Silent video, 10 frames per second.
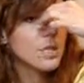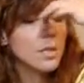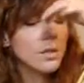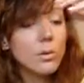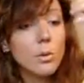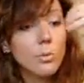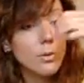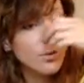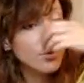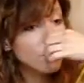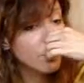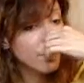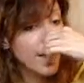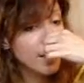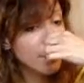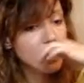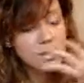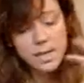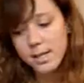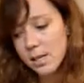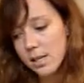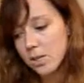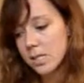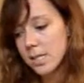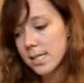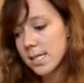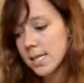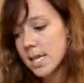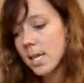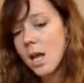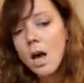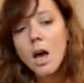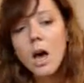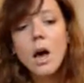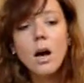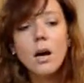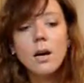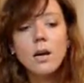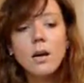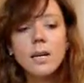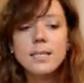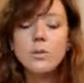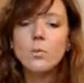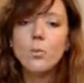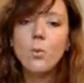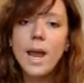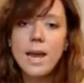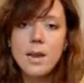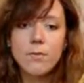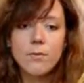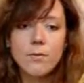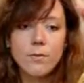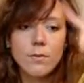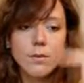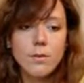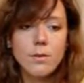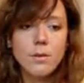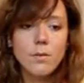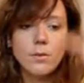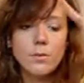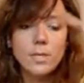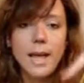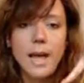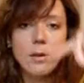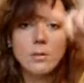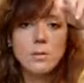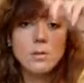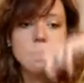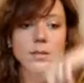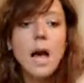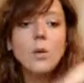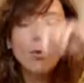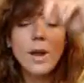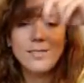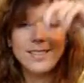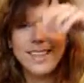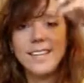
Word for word: using you know computer to do that because I can actually see I see the wave of the sounds the sound waves